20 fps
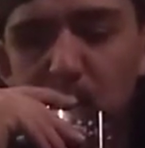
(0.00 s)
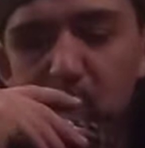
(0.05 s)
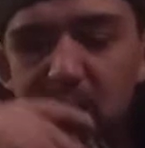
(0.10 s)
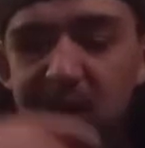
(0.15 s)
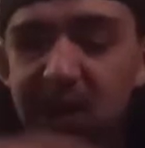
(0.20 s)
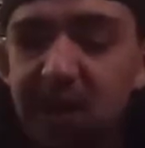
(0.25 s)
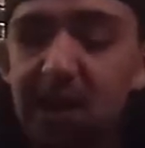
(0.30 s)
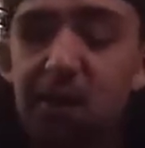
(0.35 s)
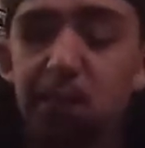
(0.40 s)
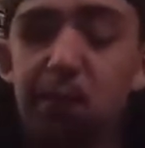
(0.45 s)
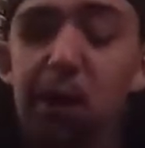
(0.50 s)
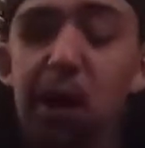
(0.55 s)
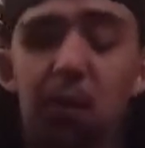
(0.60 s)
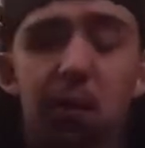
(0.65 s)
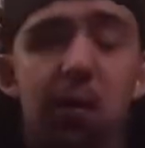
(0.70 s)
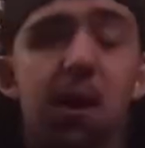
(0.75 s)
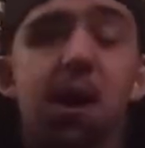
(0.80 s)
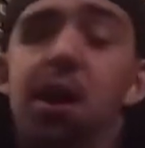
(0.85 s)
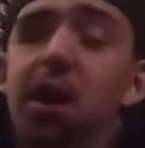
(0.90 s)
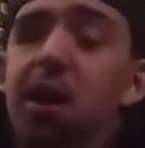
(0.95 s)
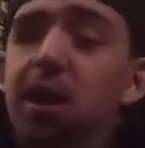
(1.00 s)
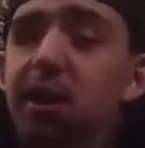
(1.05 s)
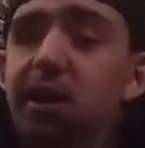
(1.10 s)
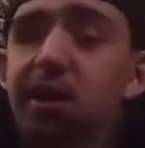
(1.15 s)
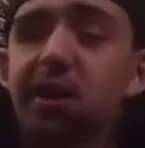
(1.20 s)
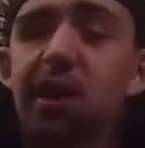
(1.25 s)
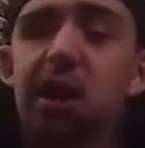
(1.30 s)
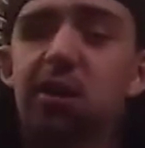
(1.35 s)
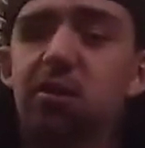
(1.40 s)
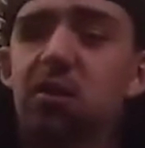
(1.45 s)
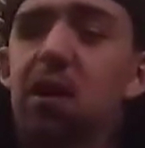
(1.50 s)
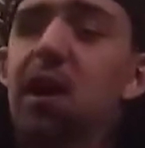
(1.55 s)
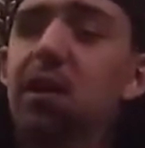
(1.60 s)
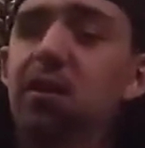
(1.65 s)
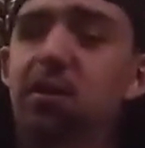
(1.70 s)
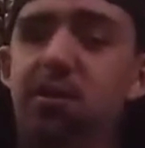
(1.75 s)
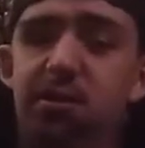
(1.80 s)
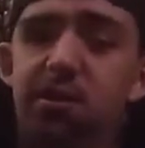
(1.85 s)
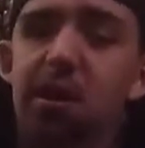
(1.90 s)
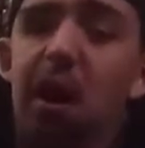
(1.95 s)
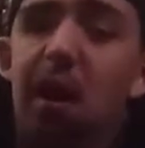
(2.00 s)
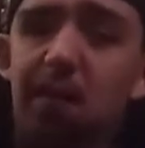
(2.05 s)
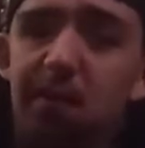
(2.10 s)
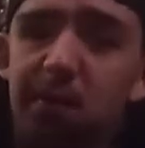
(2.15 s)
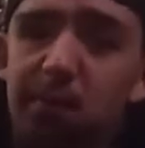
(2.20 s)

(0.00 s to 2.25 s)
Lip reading: he goes, Bo, You gotta try this stuff.